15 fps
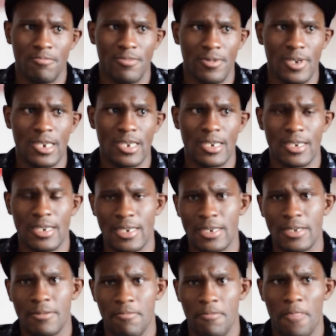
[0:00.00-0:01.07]
But
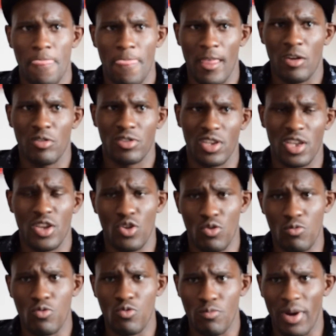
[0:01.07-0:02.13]
I would say you
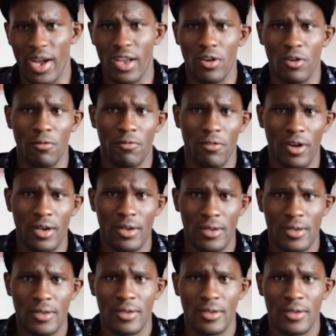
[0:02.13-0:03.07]
might go far.